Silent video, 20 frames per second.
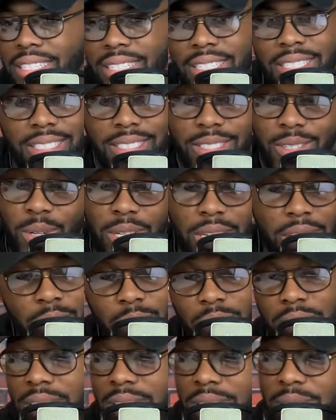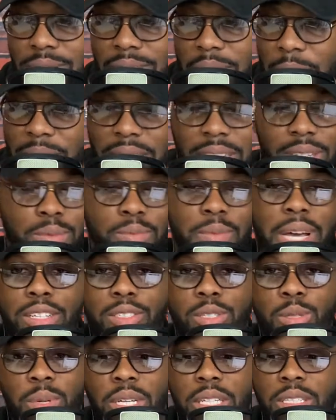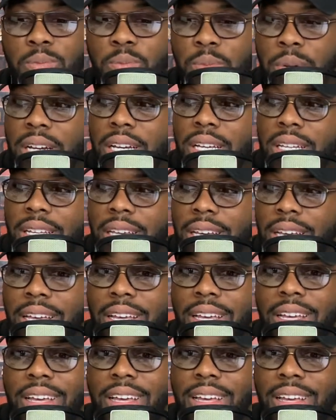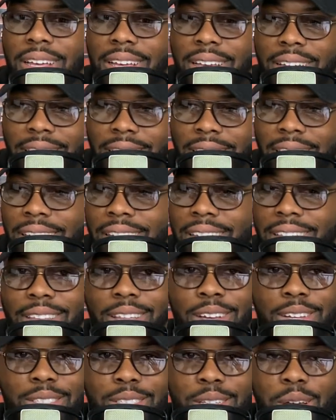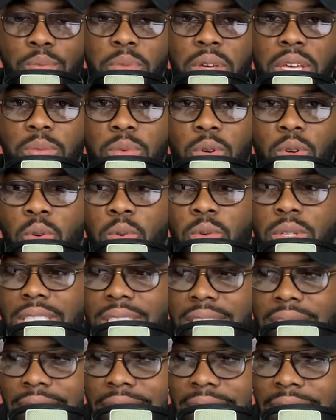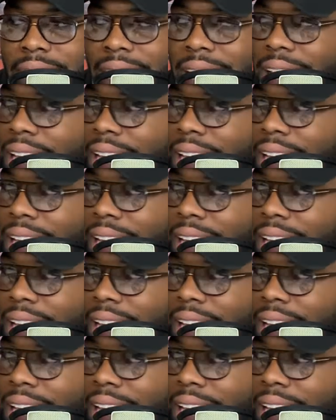And so it was just, it was a masterpiece. But again, there's some people who would see that